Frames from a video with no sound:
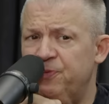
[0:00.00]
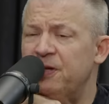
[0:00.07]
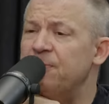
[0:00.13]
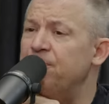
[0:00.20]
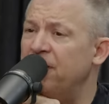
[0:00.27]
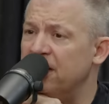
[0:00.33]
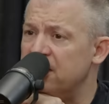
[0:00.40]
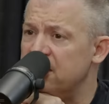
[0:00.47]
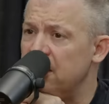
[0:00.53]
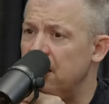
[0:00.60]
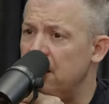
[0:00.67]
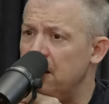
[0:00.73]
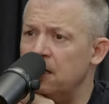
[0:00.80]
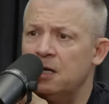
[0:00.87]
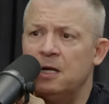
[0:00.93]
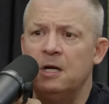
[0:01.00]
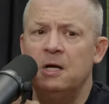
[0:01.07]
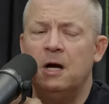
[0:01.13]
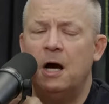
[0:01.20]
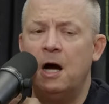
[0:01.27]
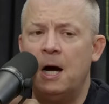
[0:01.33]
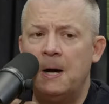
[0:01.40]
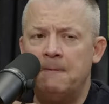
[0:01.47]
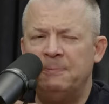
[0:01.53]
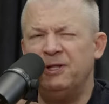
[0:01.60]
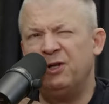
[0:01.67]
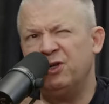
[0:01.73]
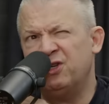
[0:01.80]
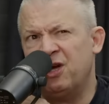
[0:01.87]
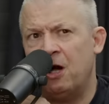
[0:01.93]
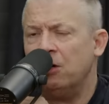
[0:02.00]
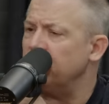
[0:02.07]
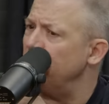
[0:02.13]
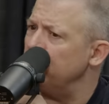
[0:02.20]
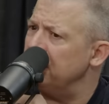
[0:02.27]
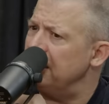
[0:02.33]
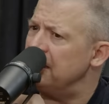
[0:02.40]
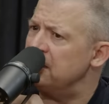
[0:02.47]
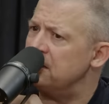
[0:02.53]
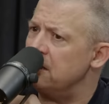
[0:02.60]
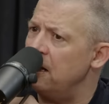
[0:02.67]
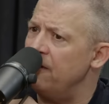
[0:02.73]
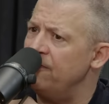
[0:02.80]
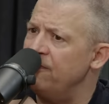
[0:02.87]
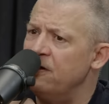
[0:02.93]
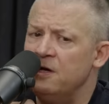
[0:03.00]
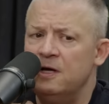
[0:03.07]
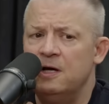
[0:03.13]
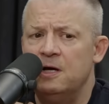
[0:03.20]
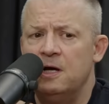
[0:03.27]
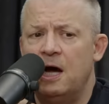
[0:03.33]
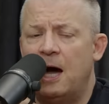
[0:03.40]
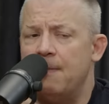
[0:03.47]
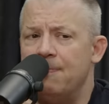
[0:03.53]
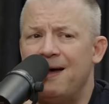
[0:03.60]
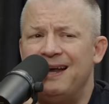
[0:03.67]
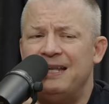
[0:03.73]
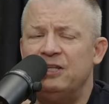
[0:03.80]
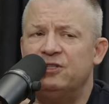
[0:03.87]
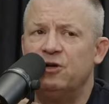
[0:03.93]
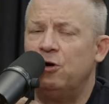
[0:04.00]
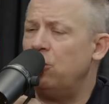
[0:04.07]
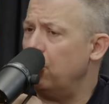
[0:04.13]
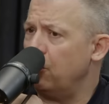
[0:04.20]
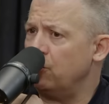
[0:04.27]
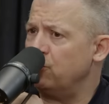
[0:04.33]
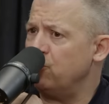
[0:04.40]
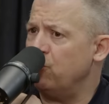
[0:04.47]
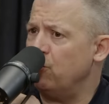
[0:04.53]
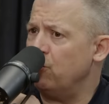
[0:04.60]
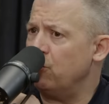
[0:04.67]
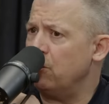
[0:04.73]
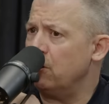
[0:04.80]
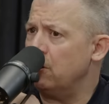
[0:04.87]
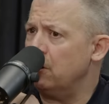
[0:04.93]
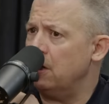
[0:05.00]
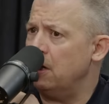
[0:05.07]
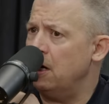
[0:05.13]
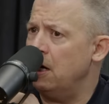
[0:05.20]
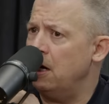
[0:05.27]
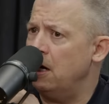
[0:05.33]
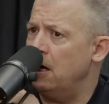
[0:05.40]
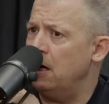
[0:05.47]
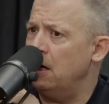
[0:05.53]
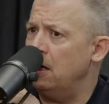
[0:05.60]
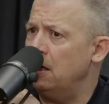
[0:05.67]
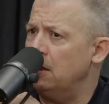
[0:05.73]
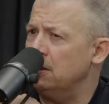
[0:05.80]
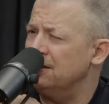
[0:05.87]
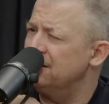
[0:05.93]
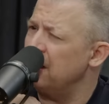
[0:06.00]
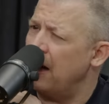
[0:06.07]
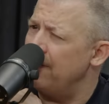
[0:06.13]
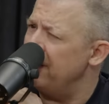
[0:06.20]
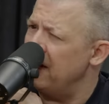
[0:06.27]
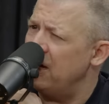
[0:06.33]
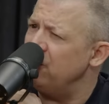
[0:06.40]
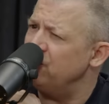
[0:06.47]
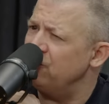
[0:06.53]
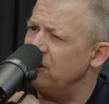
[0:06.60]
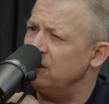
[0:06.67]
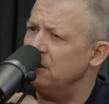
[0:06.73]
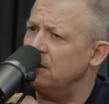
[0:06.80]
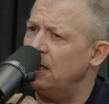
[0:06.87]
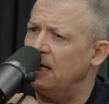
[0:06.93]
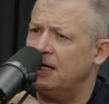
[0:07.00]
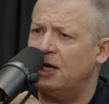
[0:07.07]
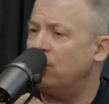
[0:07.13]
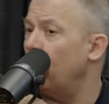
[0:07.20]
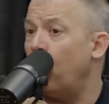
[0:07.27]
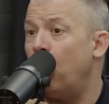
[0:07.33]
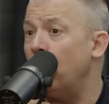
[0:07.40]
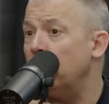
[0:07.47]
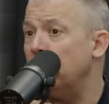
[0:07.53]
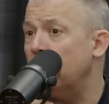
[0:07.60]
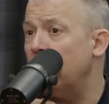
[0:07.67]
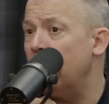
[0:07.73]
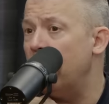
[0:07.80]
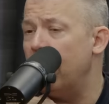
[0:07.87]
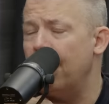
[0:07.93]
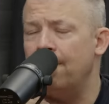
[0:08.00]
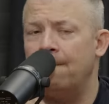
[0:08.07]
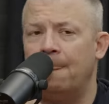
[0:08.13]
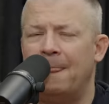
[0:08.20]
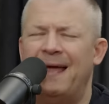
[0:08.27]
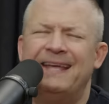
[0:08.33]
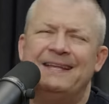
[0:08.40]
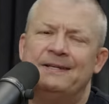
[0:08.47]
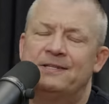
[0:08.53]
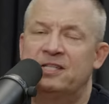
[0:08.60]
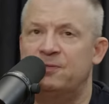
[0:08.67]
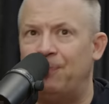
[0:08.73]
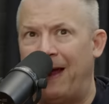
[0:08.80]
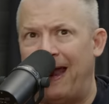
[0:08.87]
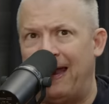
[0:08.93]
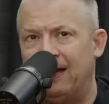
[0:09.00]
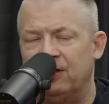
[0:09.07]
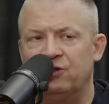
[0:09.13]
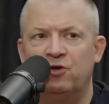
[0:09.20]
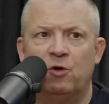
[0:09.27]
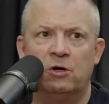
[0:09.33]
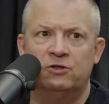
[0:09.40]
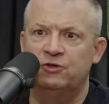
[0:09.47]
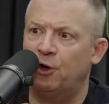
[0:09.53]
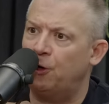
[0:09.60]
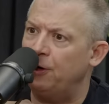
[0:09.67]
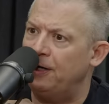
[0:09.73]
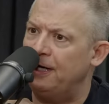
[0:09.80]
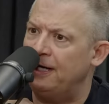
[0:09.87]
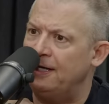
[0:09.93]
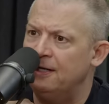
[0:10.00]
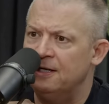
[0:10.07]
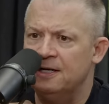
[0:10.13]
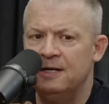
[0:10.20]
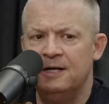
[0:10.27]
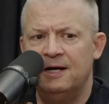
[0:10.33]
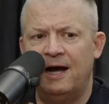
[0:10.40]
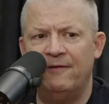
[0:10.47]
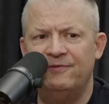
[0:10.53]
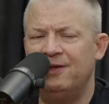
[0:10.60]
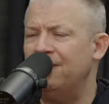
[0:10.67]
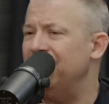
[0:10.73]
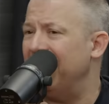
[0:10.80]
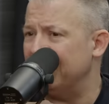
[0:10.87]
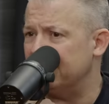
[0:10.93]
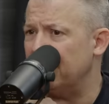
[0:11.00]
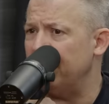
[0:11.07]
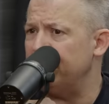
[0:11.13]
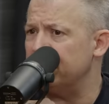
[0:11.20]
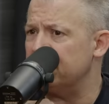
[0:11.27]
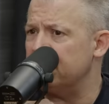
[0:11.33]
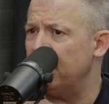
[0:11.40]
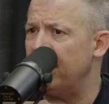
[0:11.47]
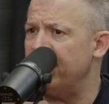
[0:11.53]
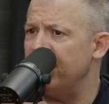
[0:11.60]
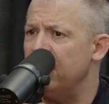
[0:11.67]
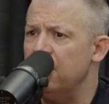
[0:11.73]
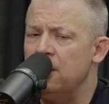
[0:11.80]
being pissed on, um, little cuckolding stuff. I'm not into hardcore uh, domination like at all. Um, I can spank and talk dirty. I've done that type of stuff,